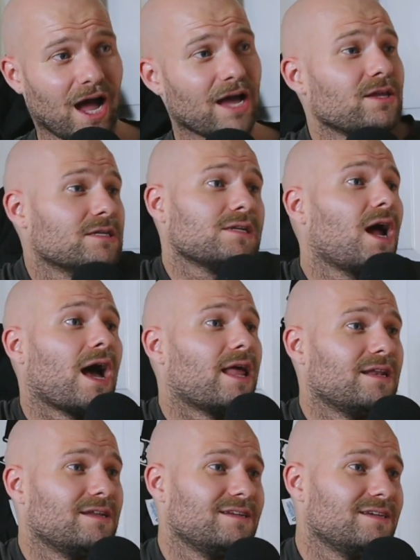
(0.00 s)
It's not.
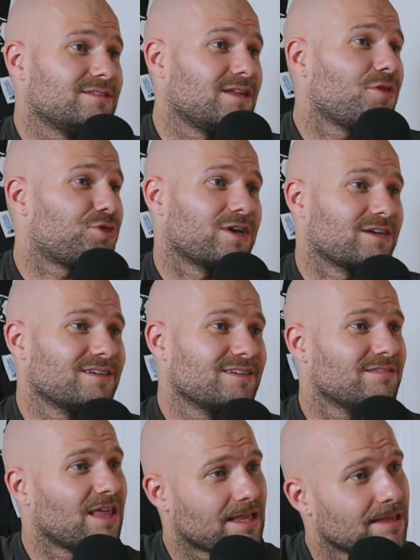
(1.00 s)
Nothing.
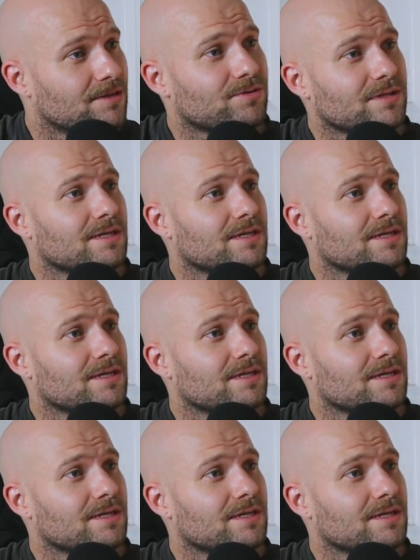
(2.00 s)
Like literally